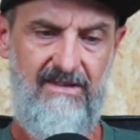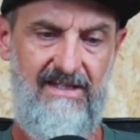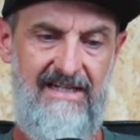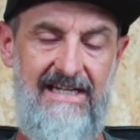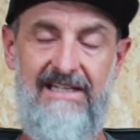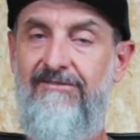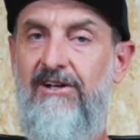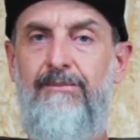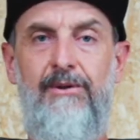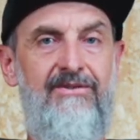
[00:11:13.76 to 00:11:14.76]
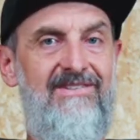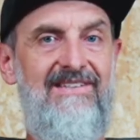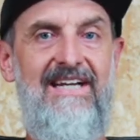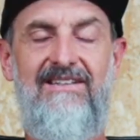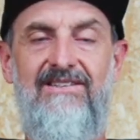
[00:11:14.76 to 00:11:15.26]
Live Life Feel is
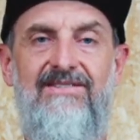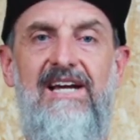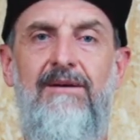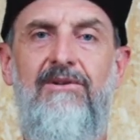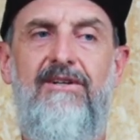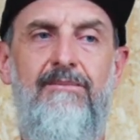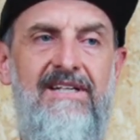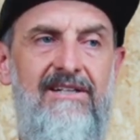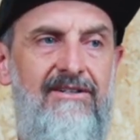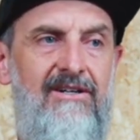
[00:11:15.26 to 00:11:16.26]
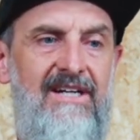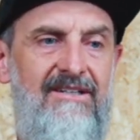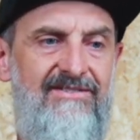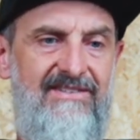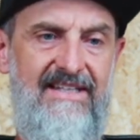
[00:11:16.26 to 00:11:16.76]
exactly the same. Like Amelia and I
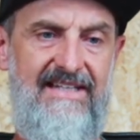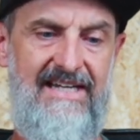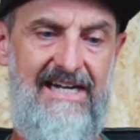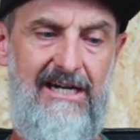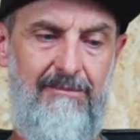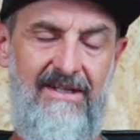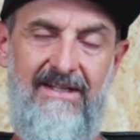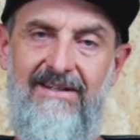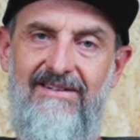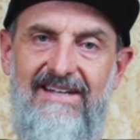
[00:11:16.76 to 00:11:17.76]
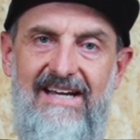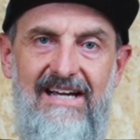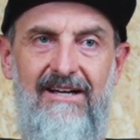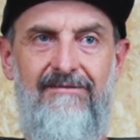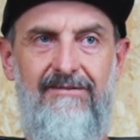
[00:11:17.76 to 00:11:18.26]
have set that up to
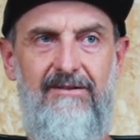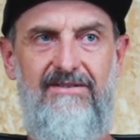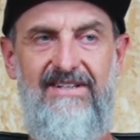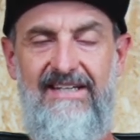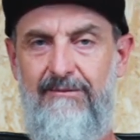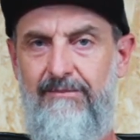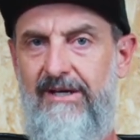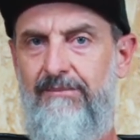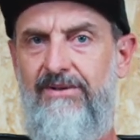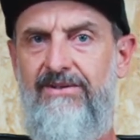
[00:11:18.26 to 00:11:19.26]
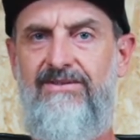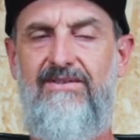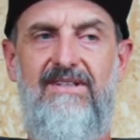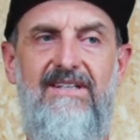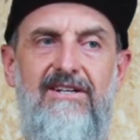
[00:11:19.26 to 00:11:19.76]
have team members
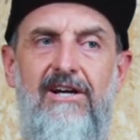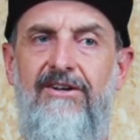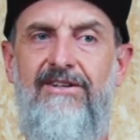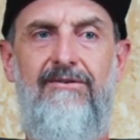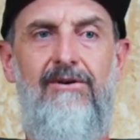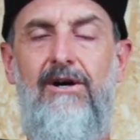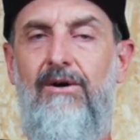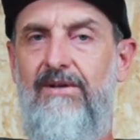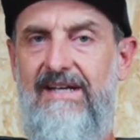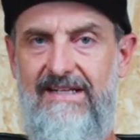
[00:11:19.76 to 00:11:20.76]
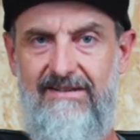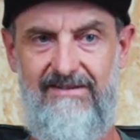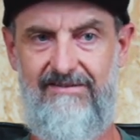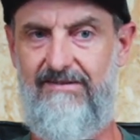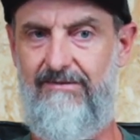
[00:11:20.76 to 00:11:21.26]
that know their role and
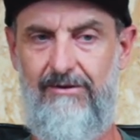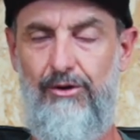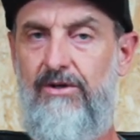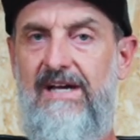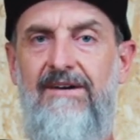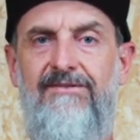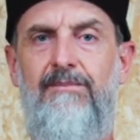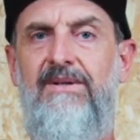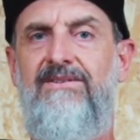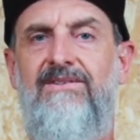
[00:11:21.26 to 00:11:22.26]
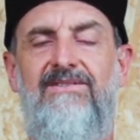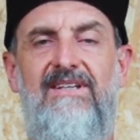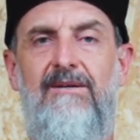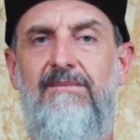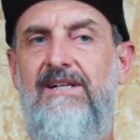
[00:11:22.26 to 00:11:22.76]
look after the business.
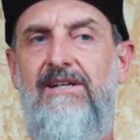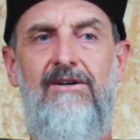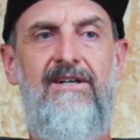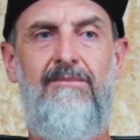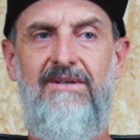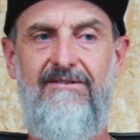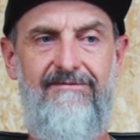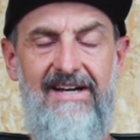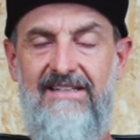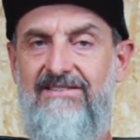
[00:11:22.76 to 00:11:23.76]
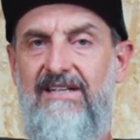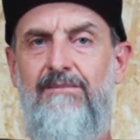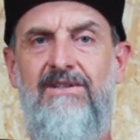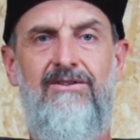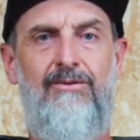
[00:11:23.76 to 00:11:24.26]
And Amelia and I can be the face of that
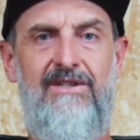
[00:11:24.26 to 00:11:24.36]
business.